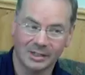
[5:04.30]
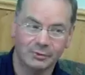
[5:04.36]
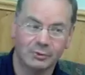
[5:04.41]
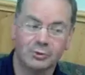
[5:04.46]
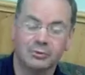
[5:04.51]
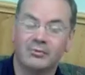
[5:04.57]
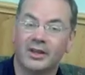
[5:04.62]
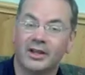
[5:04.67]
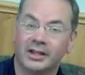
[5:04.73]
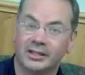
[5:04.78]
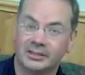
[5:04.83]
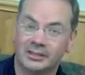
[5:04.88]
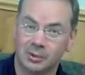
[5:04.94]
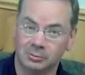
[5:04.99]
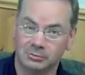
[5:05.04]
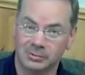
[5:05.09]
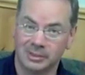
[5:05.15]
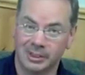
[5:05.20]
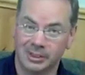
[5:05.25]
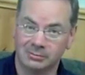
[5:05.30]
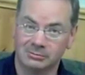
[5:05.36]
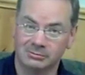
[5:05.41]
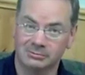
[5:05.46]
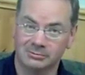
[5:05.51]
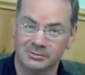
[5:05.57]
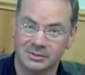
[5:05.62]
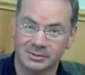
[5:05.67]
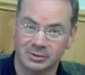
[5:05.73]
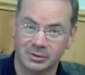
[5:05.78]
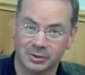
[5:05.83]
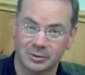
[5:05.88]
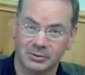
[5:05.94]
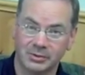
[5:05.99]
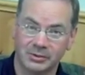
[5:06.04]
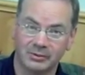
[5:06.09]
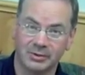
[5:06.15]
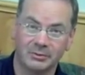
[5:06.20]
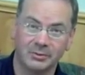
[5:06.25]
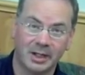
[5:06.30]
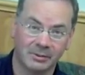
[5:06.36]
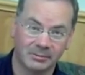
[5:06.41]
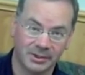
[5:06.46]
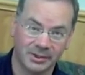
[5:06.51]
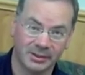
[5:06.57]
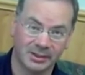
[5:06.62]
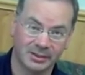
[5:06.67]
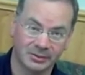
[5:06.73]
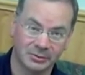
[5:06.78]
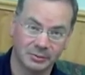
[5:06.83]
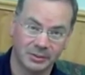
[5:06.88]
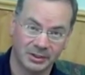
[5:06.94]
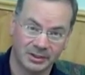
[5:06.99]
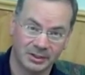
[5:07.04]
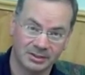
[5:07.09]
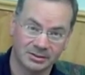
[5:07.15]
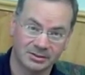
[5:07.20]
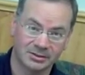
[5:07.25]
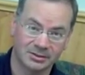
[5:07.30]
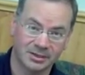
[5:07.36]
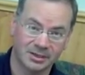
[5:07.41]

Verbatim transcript: group that I don't know in terms of a oh. public experience.